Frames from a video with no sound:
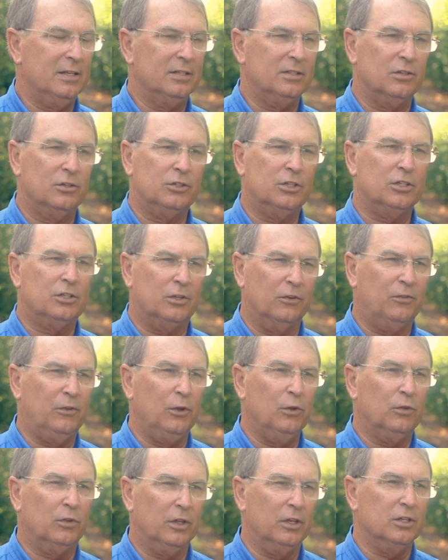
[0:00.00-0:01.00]
think there's just a
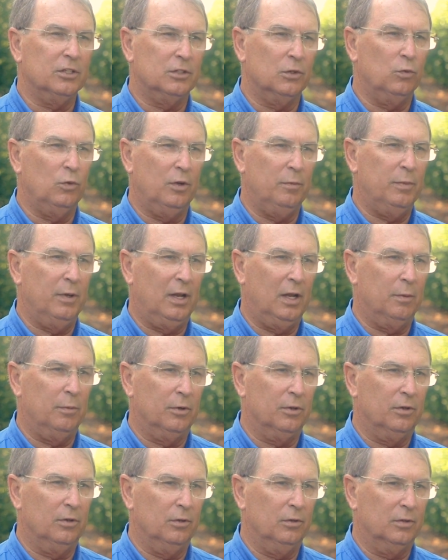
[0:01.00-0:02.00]
few things that we've been able
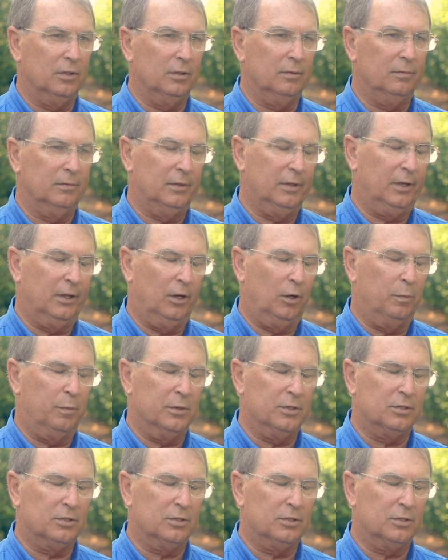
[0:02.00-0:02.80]
to do that, that help